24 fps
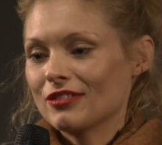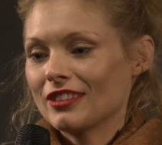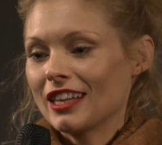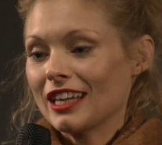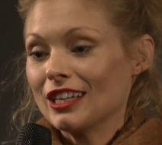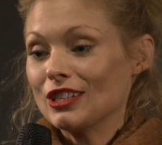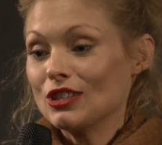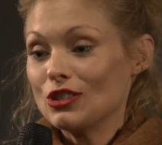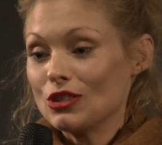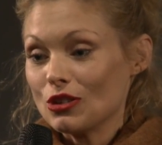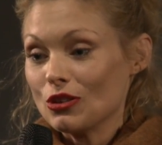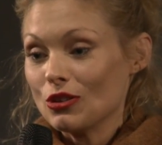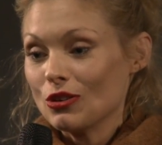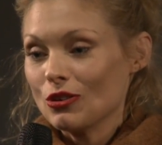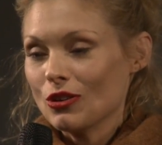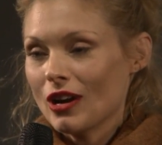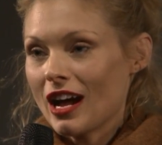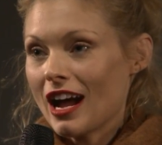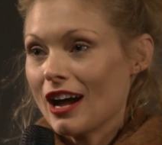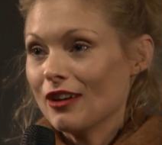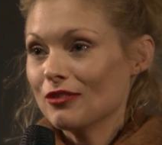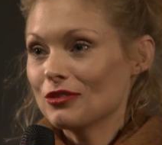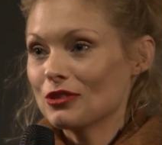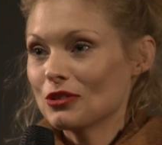they do
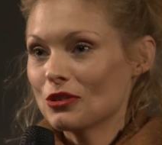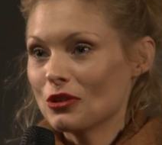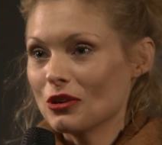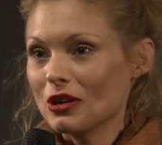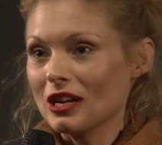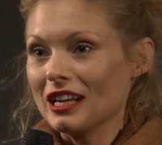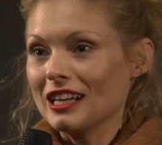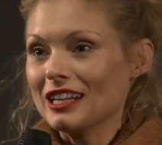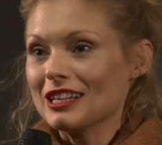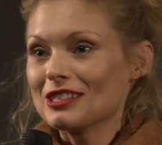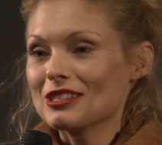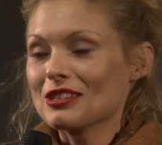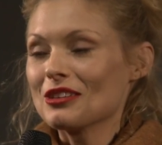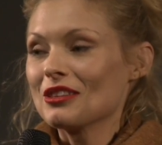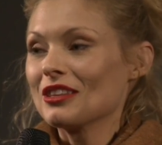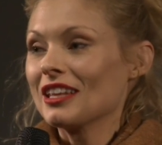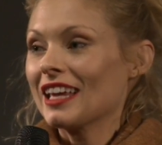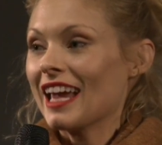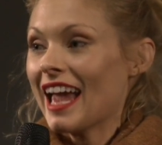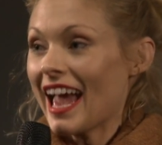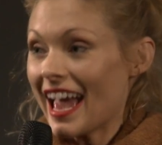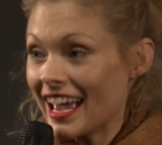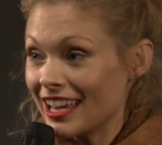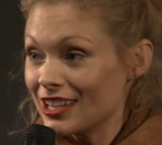have toilets on
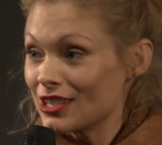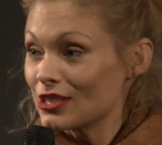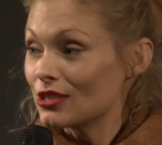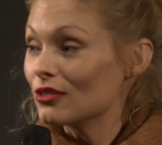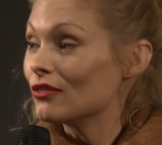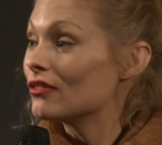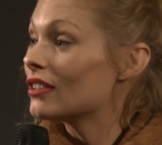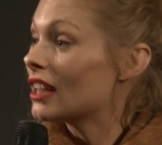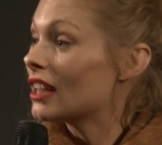the edge of